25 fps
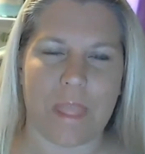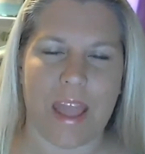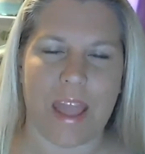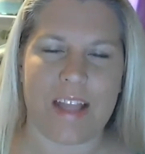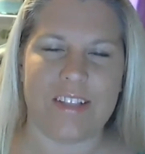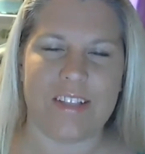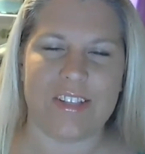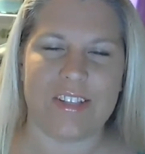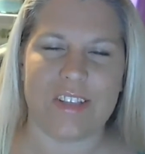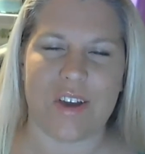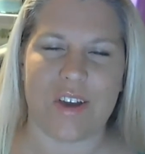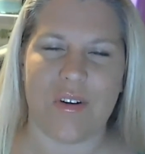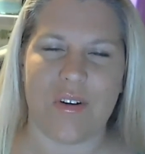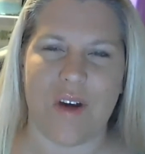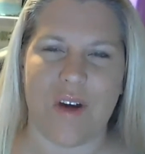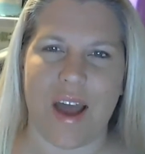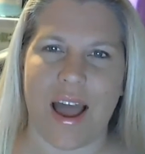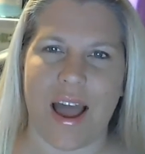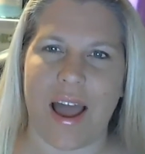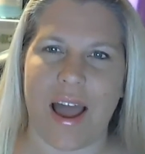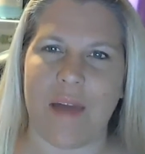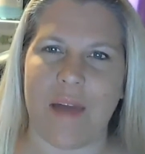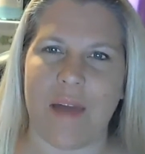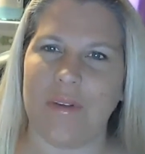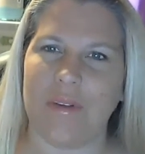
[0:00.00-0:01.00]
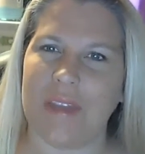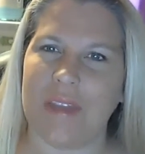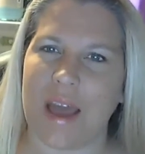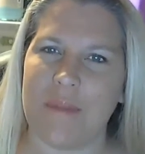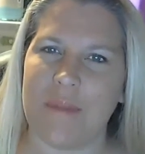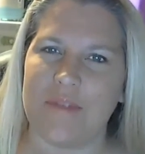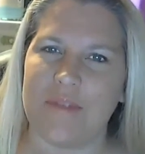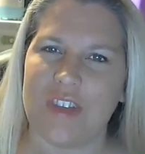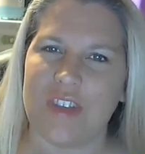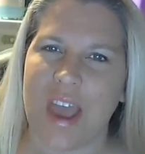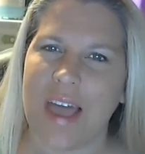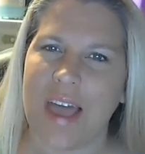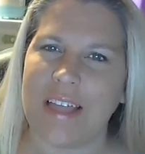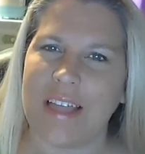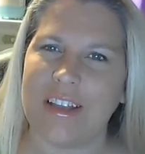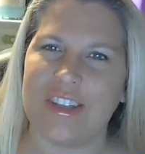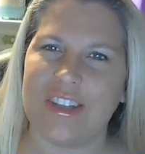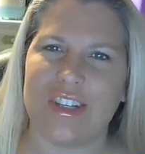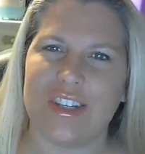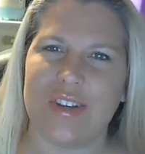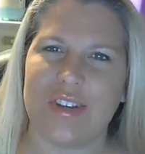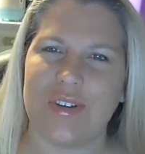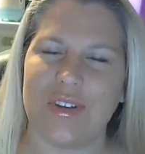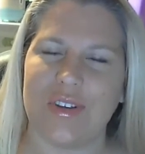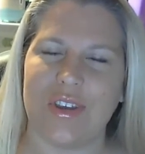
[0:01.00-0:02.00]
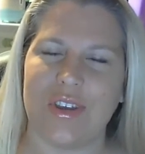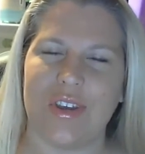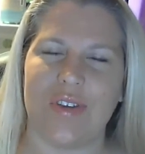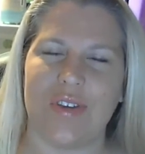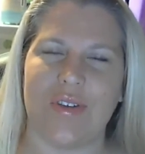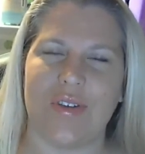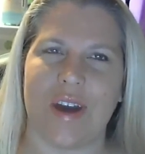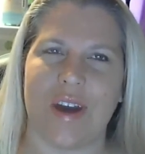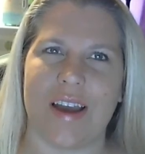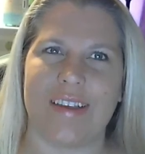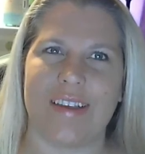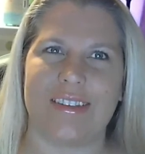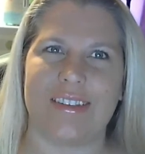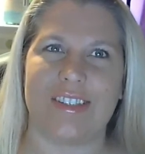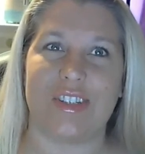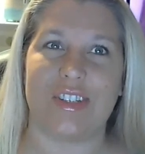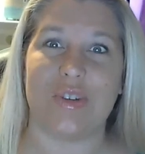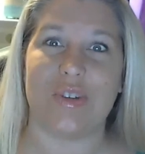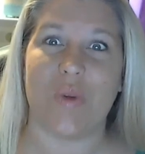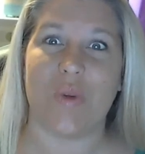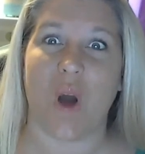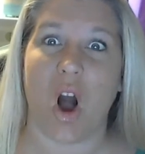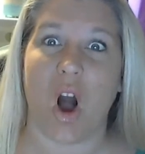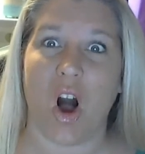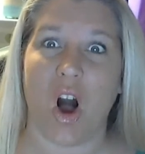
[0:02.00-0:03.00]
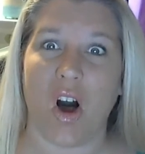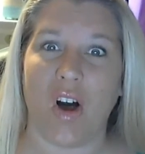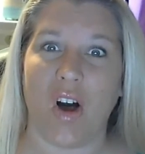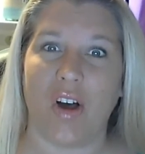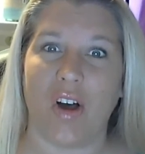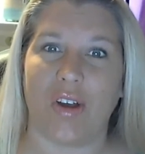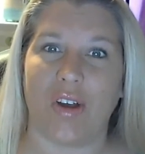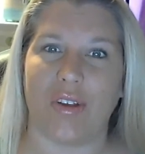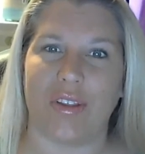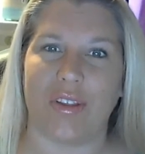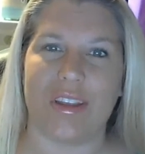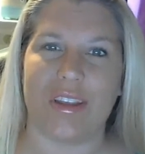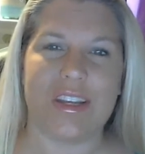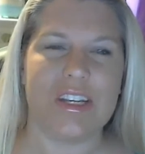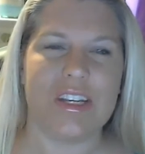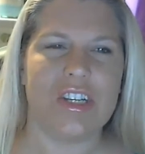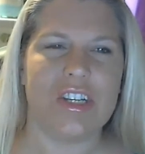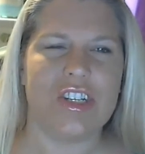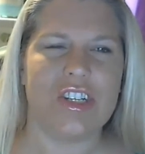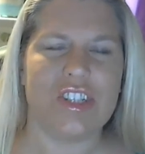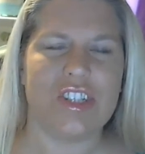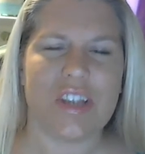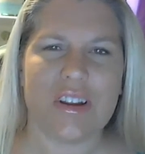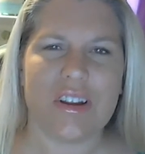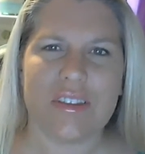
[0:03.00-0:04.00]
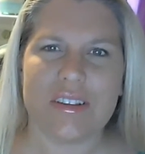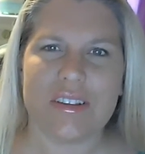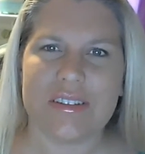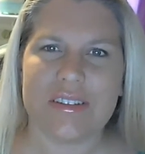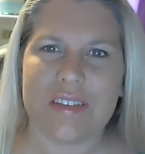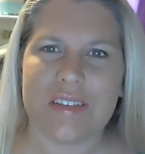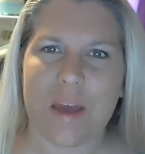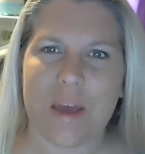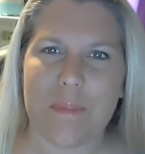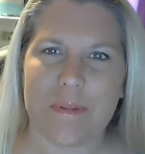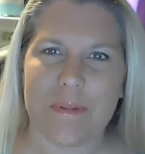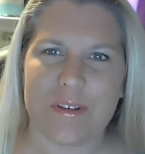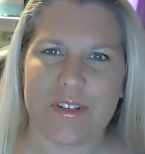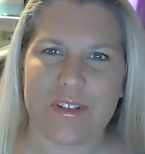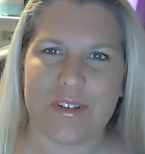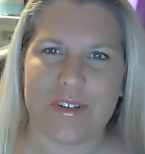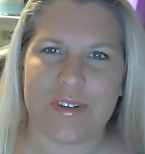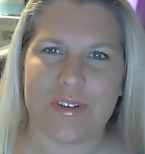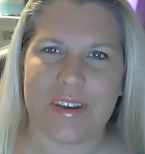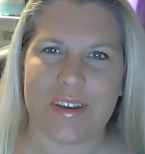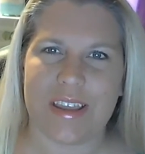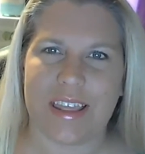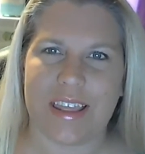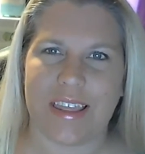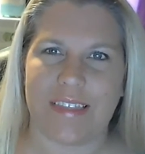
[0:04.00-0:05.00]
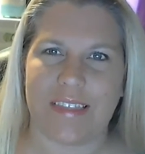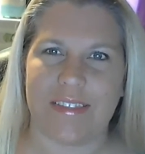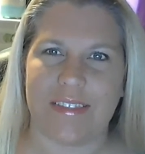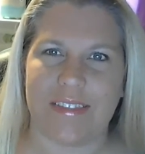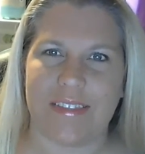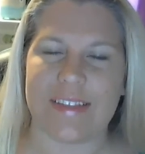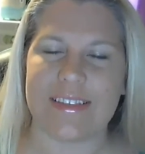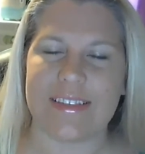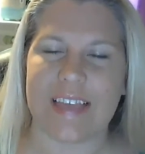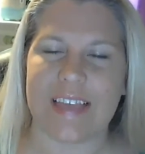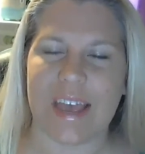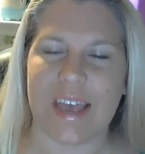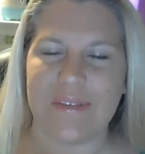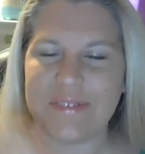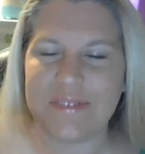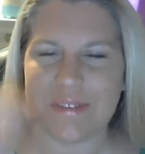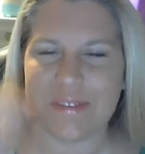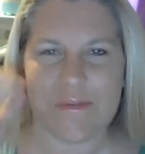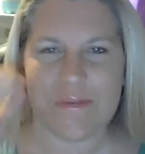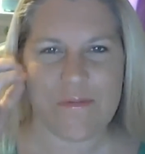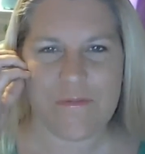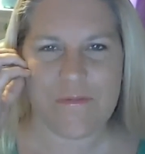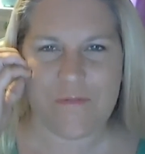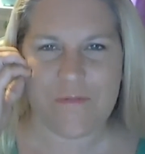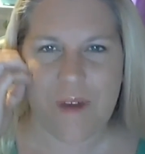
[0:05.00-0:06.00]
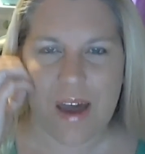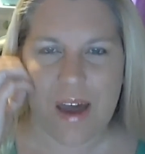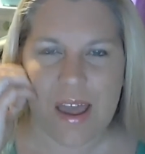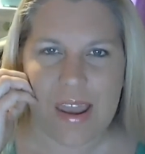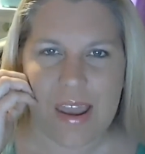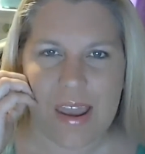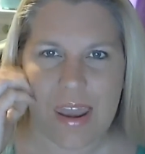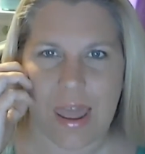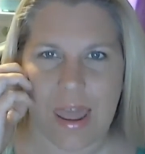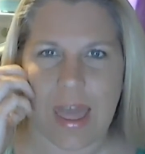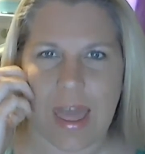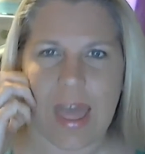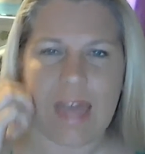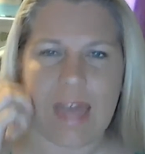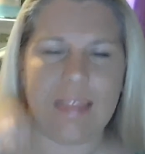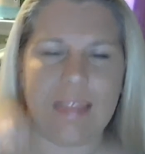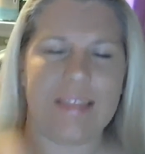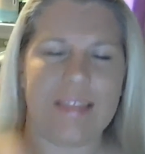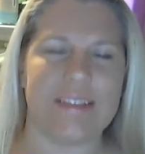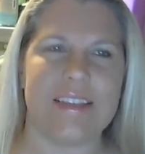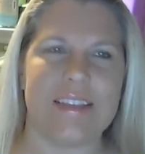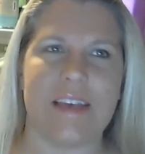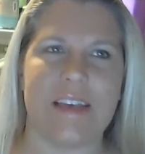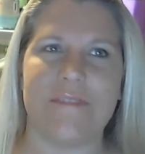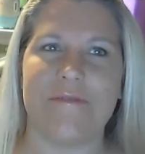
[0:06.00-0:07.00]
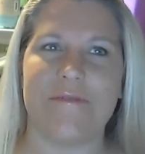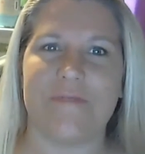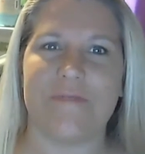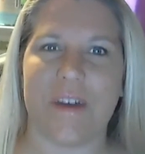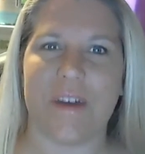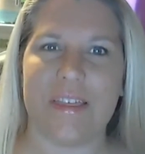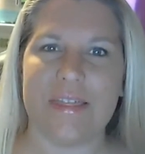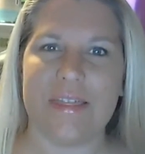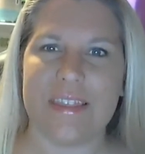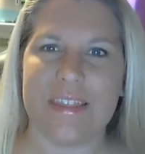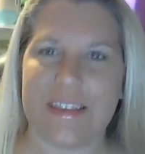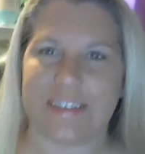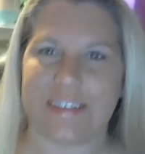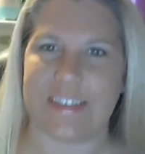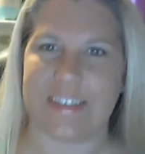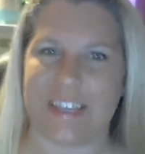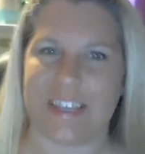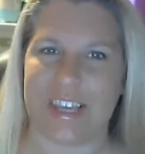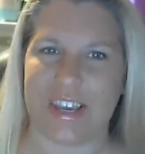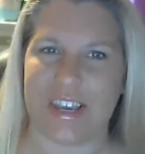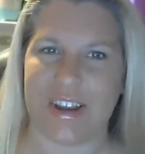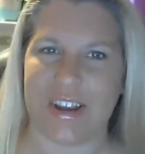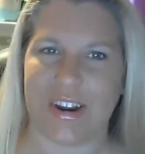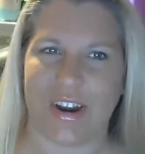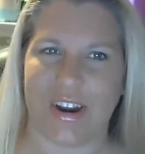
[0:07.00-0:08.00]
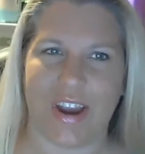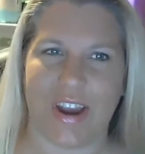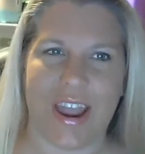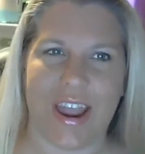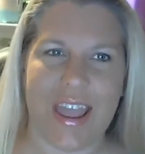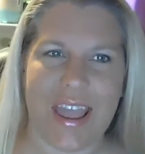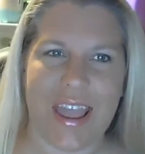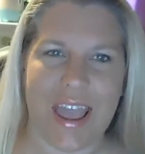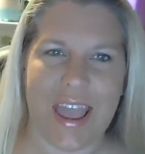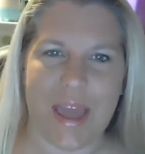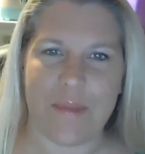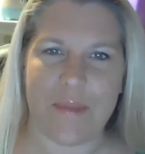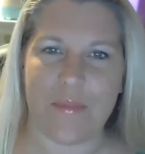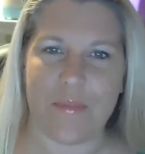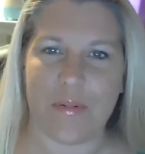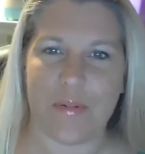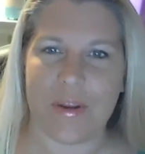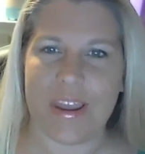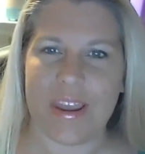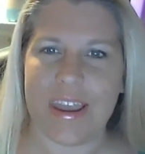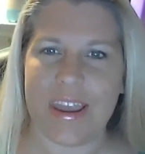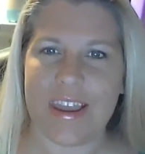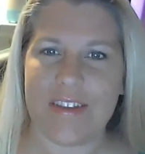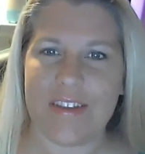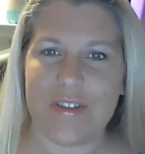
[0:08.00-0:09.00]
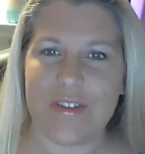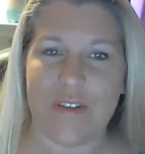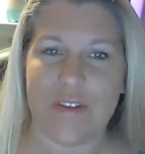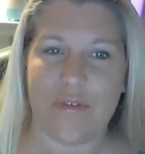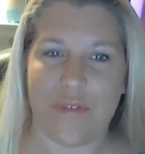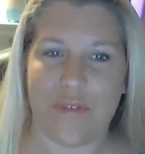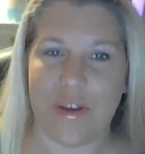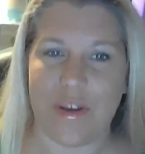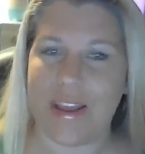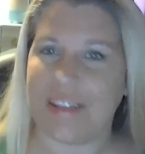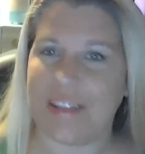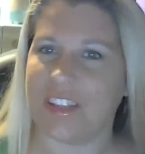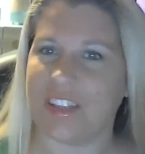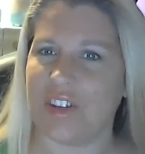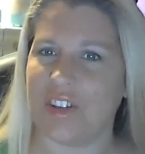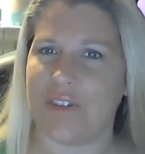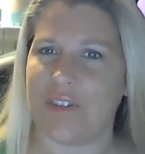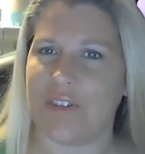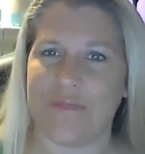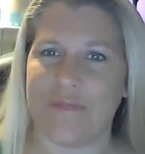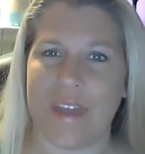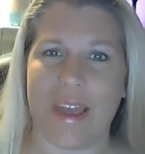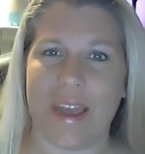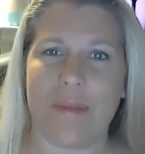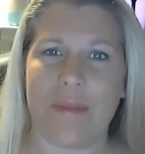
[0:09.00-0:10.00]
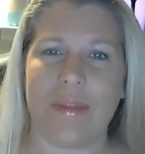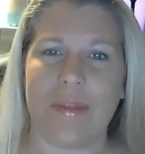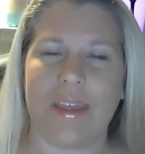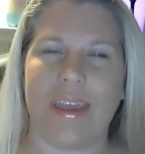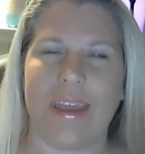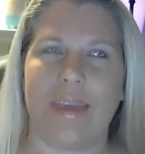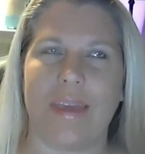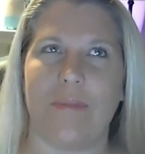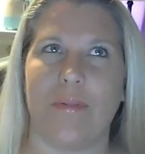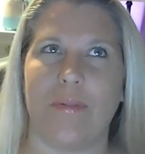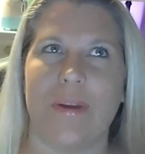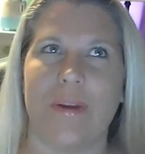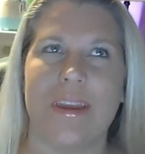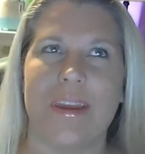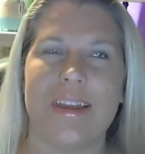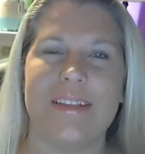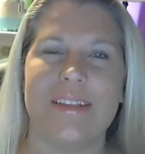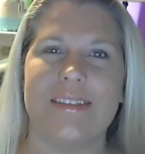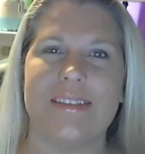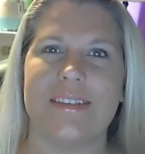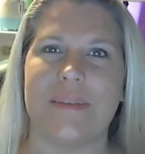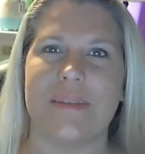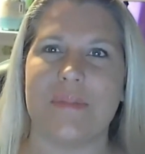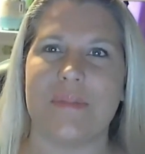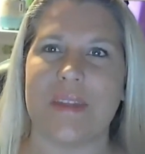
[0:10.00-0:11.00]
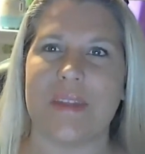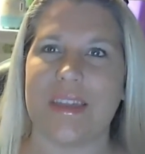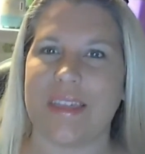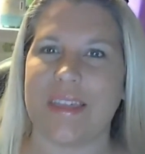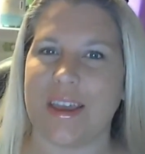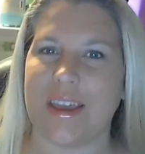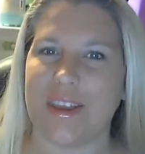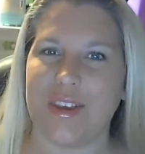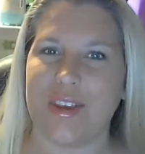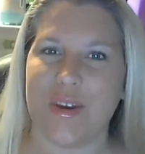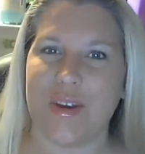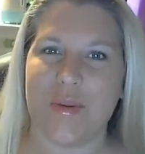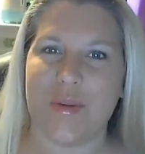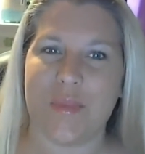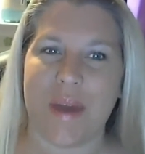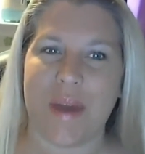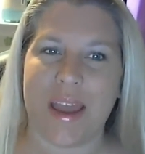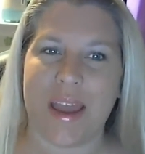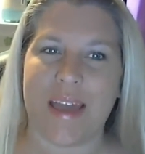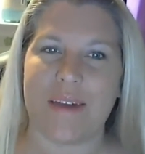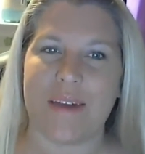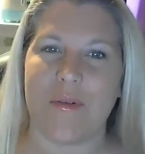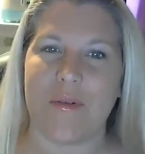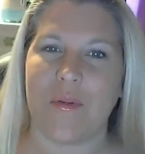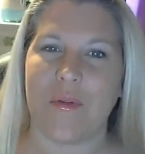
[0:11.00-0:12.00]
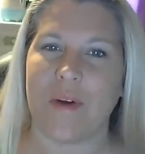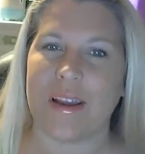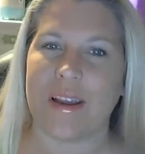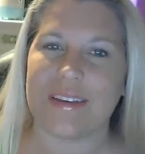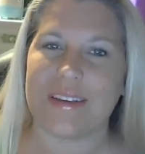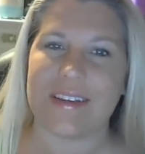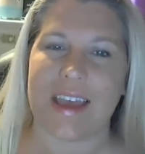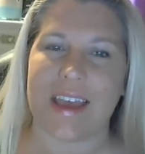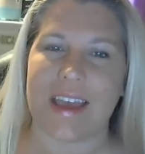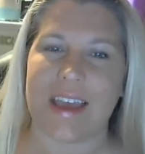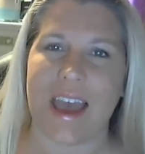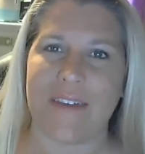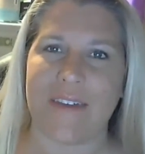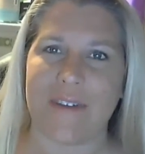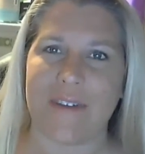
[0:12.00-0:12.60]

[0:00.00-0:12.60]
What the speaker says: And so I'm challenging you guys to all share this opportunity. Let's have some fun. Let's have fun this year and bring in your friends, your family, bring in somebody that you might want to have